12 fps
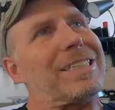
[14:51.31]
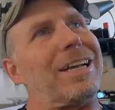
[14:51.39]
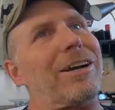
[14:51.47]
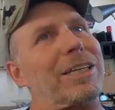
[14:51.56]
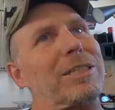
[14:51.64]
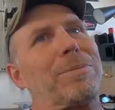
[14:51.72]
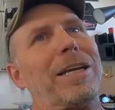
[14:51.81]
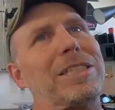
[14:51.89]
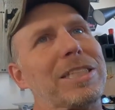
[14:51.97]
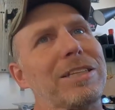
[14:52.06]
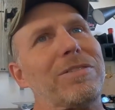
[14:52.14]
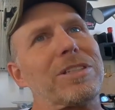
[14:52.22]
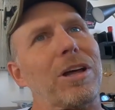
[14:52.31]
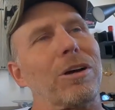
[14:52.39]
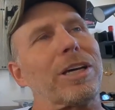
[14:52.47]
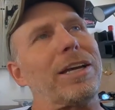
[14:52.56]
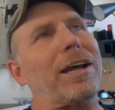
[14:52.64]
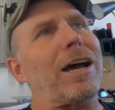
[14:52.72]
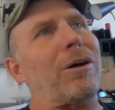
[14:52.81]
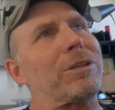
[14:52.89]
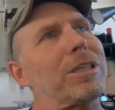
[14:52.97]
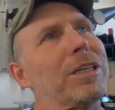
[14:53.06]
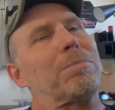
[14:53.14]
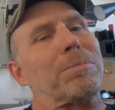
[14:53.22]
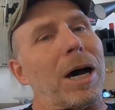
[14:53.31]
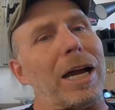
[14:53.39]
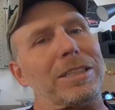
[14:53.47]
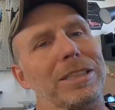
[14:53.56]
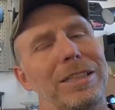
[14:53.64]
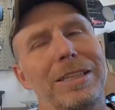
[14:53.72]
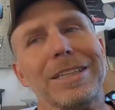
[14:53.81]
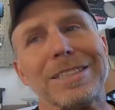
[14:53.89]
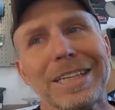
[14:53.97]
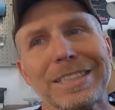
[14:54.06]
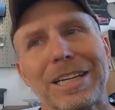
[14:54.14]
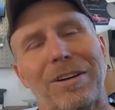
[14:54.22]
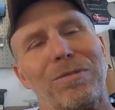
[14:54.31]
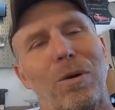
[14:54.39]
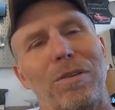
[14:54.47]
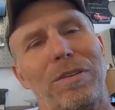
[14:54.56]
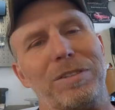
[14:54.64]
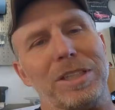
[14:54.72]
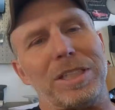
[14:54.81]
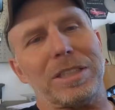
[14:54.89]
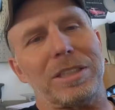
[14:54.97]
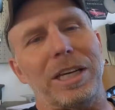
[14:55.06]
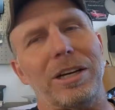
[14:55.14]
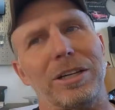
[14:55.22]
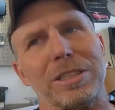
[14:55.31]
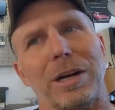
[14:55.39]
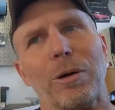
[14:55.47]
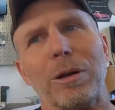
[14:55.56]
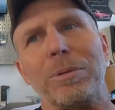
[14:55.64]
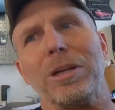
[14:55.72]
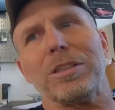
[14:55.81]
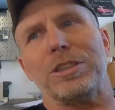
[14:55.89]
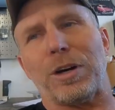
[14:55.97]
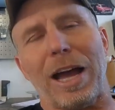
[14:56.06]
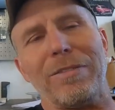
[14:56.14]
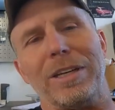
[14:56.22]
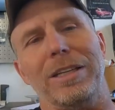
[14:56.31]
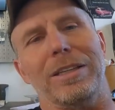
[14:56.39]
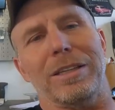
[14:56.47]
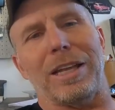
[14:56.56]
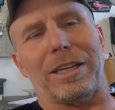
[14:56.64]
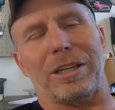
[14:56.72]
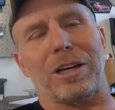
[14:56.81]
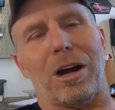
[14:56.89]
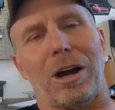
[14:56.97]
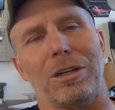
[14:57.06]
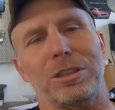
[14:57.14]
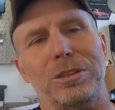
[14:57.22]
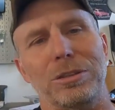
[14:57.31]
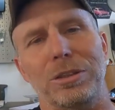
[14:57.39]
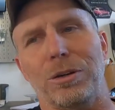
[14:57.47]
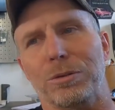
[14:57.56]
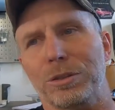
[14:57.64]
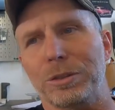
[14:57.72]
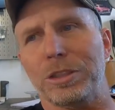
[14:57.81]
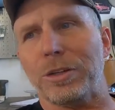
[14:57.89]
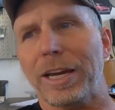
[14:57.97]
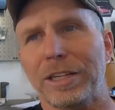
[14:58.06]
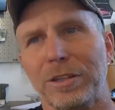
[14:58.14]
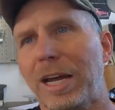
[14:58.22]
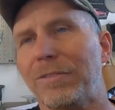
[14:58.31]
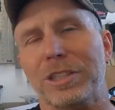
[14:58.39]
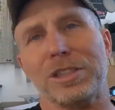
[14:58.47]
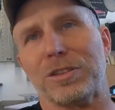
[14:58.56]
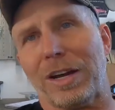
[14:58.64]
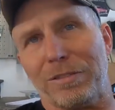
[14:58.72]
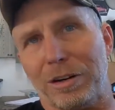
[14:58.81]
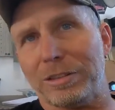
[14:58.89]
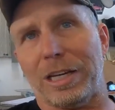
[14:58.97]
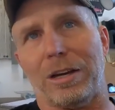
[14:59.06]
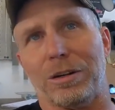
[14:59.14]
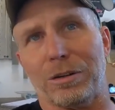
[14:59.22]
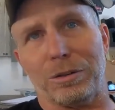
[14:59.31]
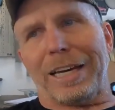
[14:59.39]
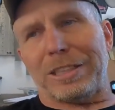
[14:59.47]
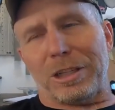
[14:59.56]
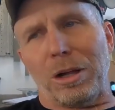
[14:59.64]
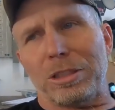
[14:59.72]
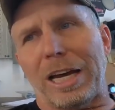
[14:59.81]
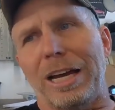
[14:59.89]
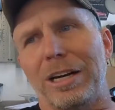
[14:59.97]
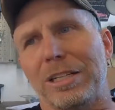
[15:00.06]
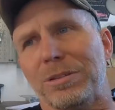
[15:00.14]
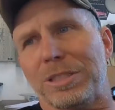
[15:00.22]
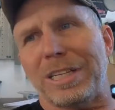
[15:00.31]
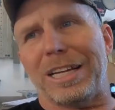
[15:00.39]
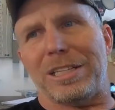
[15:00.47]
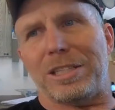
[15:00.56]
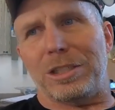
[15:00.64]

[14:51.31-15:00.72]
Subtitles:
They're expensive as all get out, but this thing's got 456 gears. And I want to be able to drive it like a car too, you know, doing the drag and drive or just driving around town. I got tall tires, so it's not